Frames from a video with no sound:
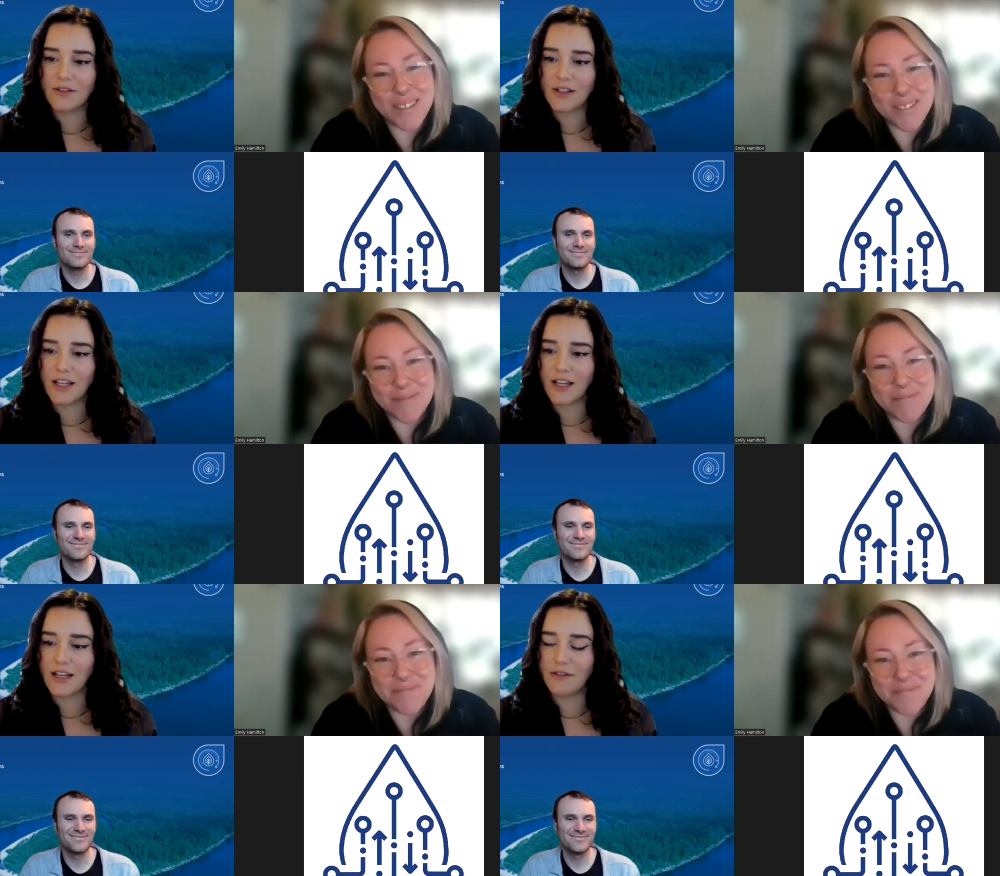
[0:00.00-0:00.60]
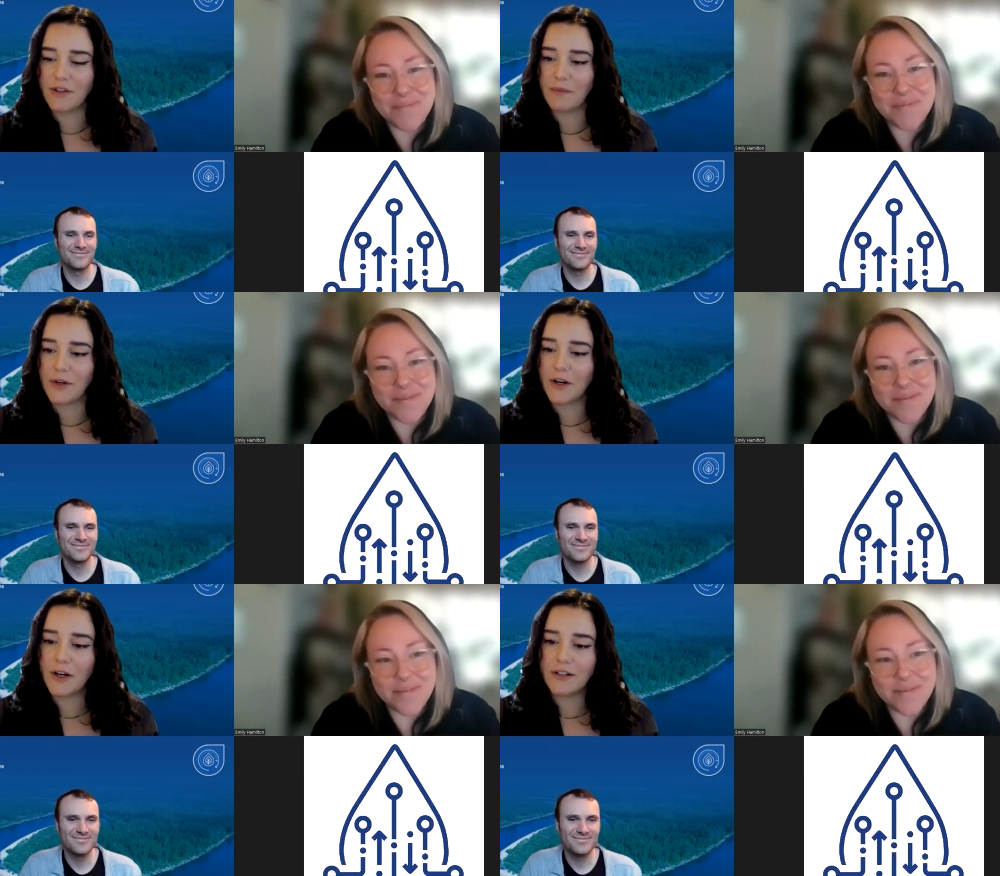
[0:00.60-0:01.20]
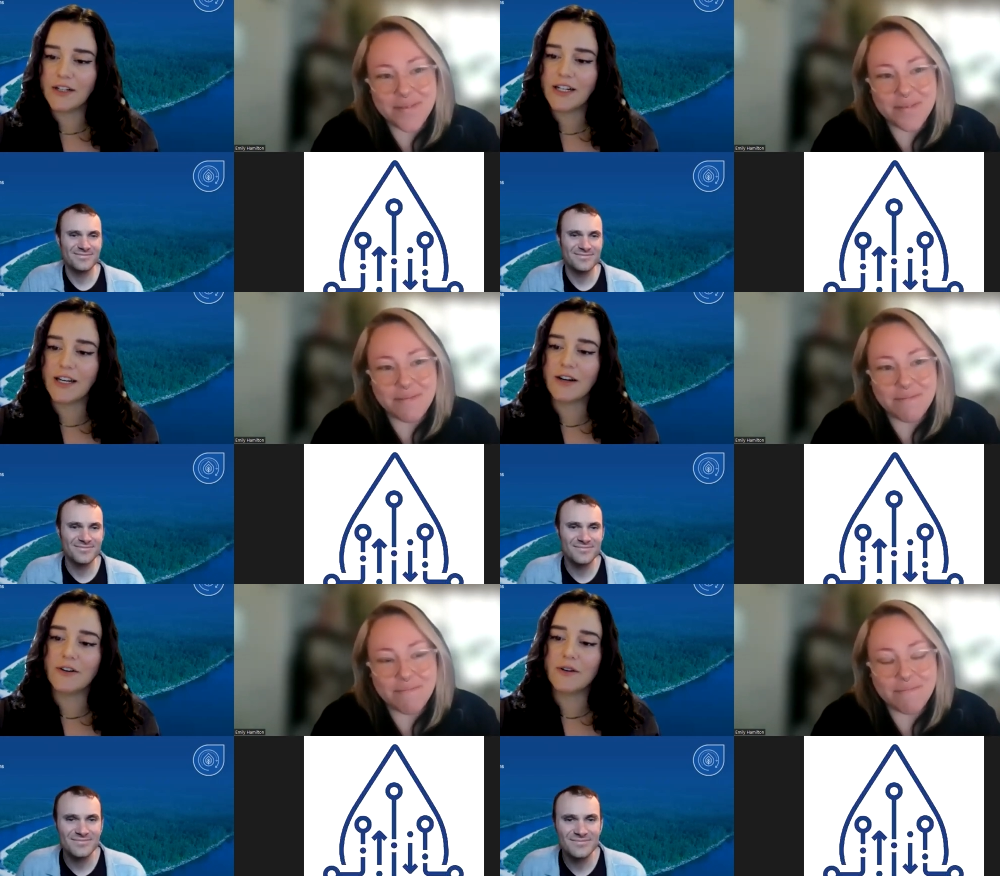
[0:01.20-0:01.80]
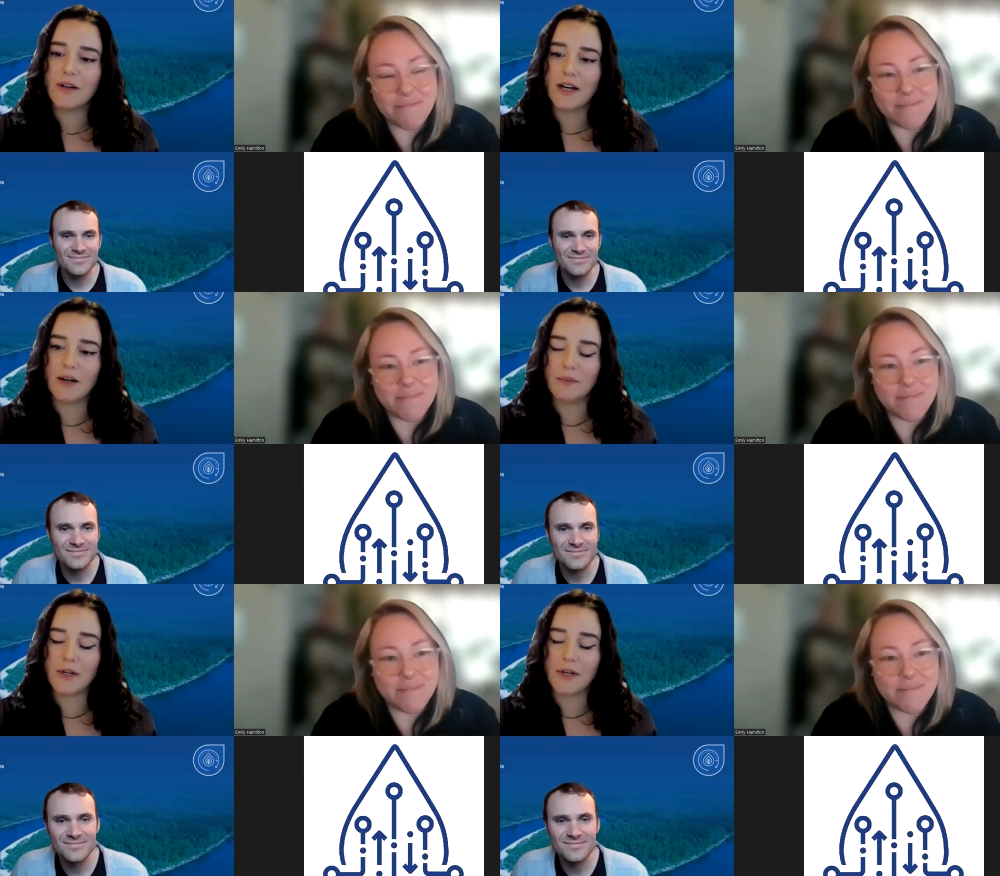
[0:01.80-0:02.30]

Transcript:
Speaker 1: think any of them are on right now. I'm